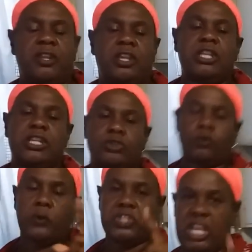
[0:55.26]
video, you need to
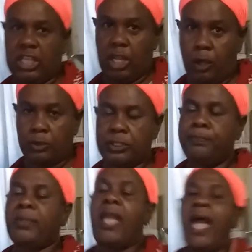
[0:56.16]
go check it out
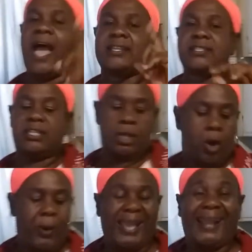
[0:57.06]
and see
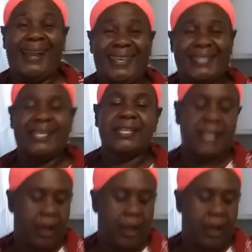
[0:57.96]
how I cleaned it